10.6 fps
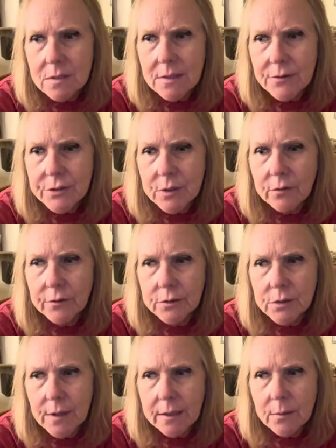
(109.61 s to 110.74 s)
And the Soulful
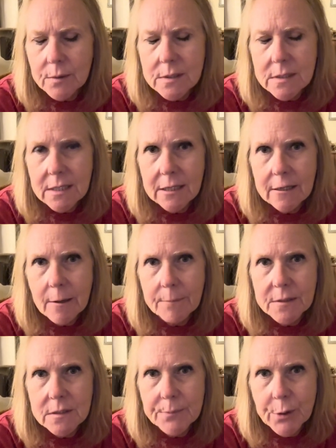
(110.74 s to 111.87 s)
track was getting up
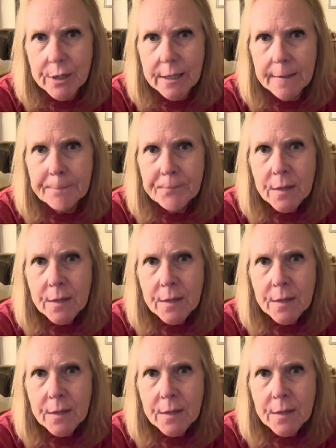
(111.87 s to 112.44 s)
this morning